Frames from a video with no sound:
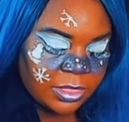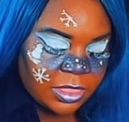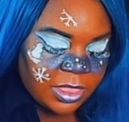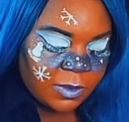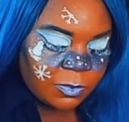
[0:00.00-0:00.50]

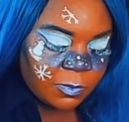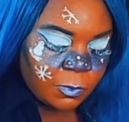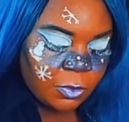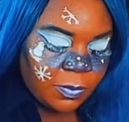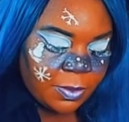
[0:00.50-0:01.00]
yeah, the
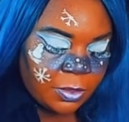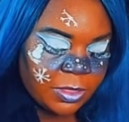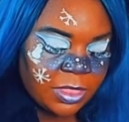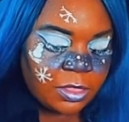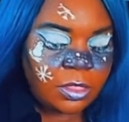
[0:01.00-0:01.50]
more you put on
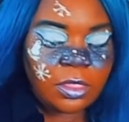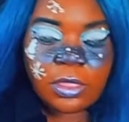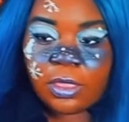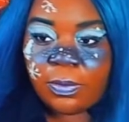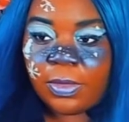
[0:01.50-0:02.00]
it,
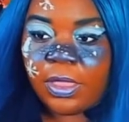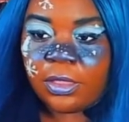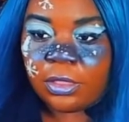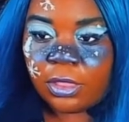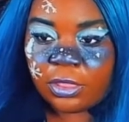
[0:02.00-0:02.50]

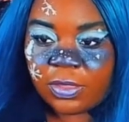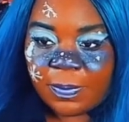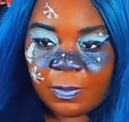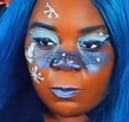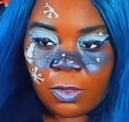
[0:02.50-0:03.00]
it looks a
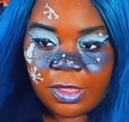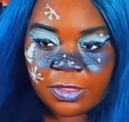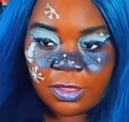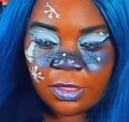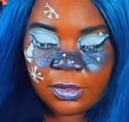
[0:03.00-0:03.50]
bit
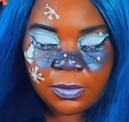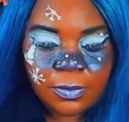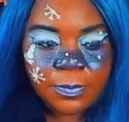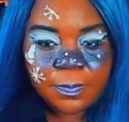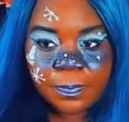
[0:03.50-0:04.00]
whiter.
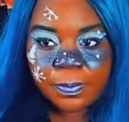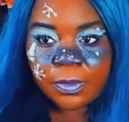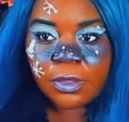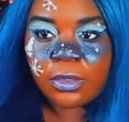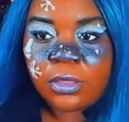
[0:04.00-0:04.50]

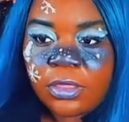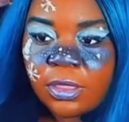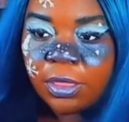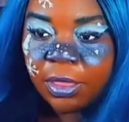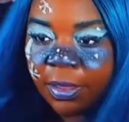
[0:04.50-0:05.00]

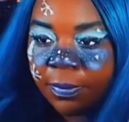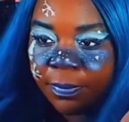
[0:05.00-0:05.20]
So yeah.